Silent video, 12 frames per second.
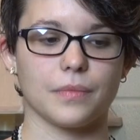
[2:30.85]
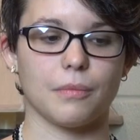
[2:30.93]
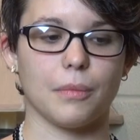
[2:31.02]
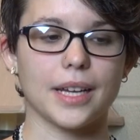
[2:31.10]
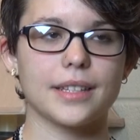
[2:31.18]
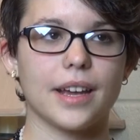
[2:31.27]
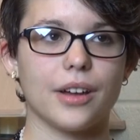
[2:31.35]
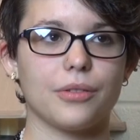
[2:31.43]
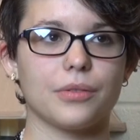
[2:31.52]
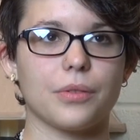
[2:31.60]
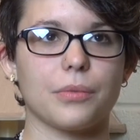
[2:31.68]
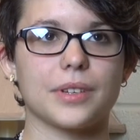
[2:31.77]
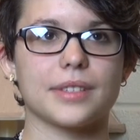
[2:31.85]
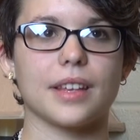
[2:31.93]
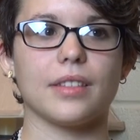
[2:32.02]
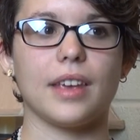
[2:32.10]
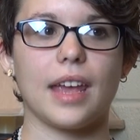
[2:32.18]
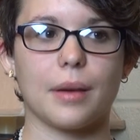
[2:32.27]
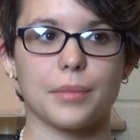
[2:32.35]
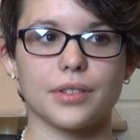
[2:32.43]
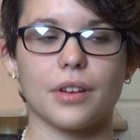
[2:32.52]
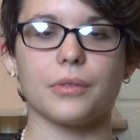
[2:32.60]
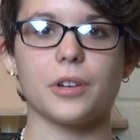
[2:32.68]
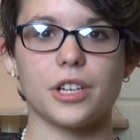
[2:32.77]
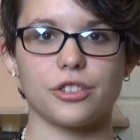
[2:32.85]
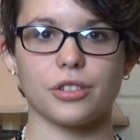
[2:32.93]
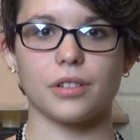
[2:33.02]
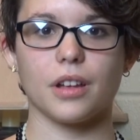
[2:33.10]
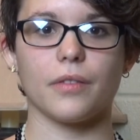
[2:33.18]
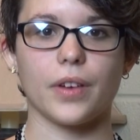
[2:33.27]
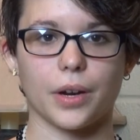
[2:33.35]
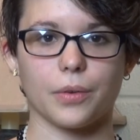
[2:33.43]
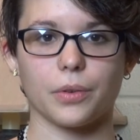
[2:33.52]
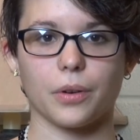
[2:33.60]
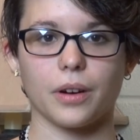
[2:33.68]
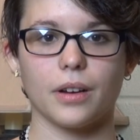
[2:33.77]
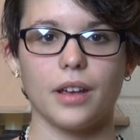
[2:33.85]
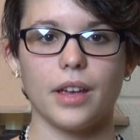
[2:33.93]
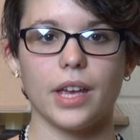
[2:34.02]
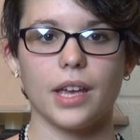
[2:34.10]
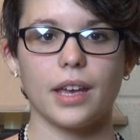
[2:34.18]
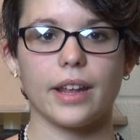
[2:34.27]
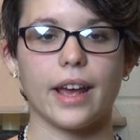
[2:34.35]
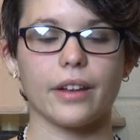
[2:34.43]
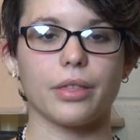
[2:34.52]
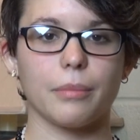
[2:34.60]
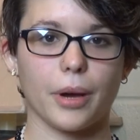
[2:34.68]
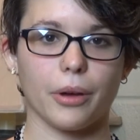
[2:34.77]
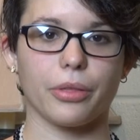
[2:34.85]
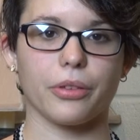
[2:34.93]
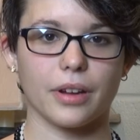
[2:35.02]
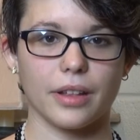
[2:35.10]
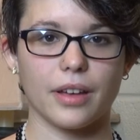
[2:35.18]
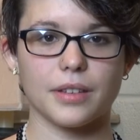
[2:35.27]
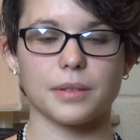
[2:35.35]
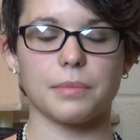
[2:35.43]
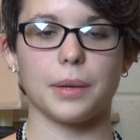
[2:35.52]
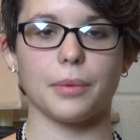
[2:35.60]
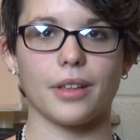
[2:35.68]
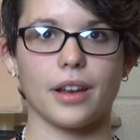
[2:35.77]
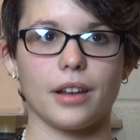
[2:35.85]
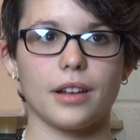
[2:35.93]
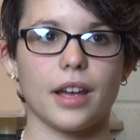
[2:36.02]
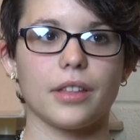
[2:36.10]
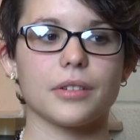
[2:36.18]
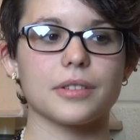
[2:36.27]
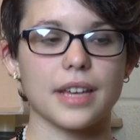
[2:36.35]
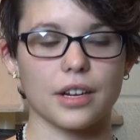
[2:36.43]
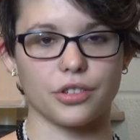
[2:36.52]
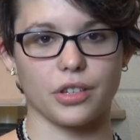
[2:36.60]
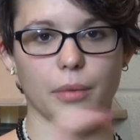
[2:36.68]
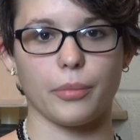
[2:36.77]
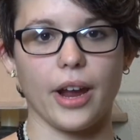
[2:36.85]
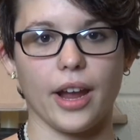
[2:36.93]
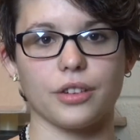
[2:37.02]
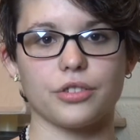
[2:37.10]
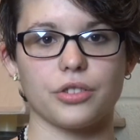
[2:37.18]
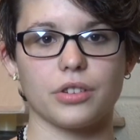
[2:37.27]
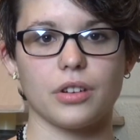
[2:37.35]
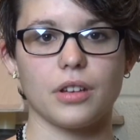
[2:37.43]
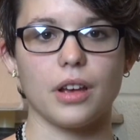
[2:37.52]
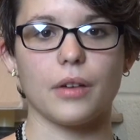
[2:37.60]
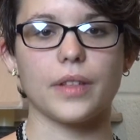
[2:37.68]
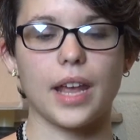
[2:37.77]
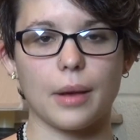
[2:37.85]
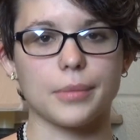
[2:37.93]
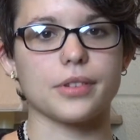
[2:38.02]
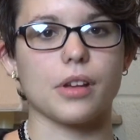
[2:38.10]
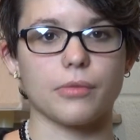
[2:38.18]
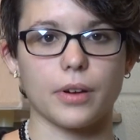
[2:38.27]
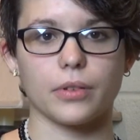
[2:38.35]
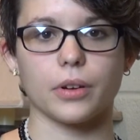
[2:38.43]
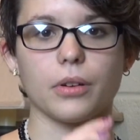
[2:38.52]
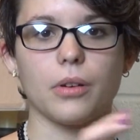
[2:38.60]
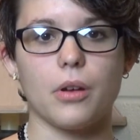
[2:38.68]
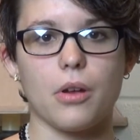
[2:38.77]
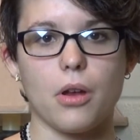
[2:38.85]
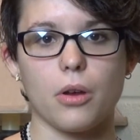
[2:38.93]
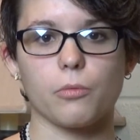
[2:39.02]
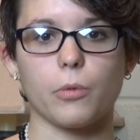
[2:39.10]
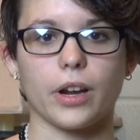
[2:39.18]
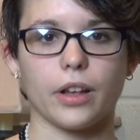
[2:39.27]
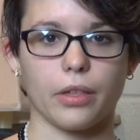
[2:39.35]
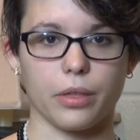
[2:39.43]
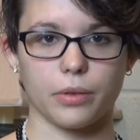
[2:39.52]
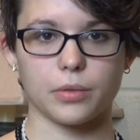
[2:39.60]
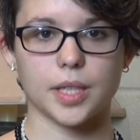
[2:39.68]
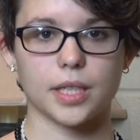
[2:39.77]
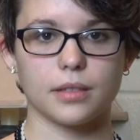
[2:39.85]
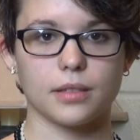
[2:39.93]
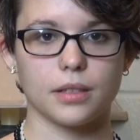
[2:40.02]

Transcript: My town was in the Amazon region of Ecuador. It had about 30,000 people in it, and there was actually a branch of the Amazon River running through it.